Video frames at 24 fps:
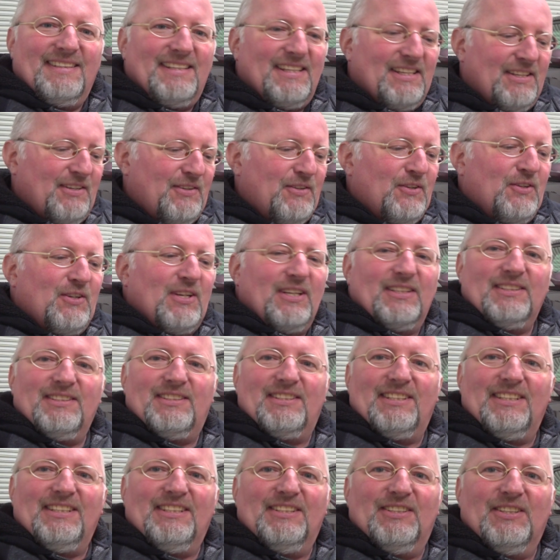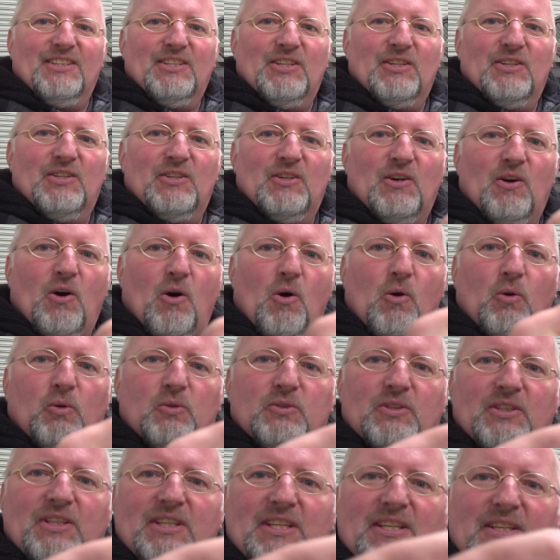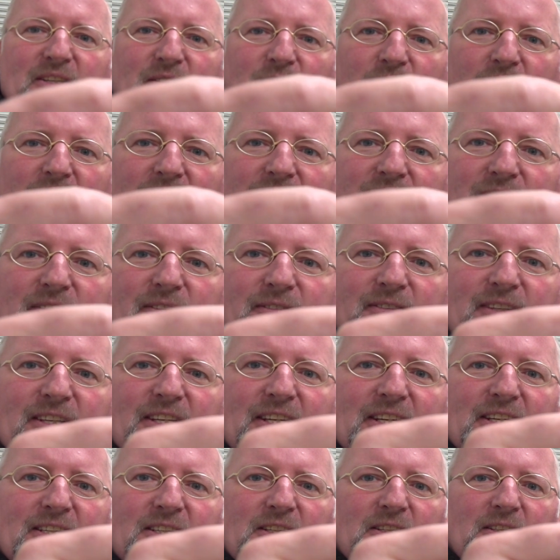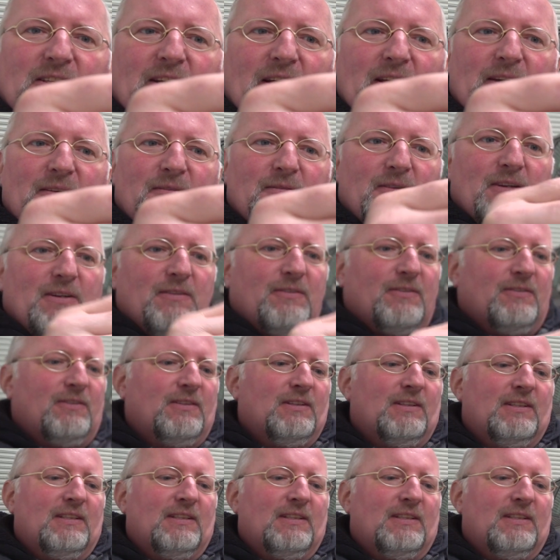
Here you can see the old key, right? The vehicle came with.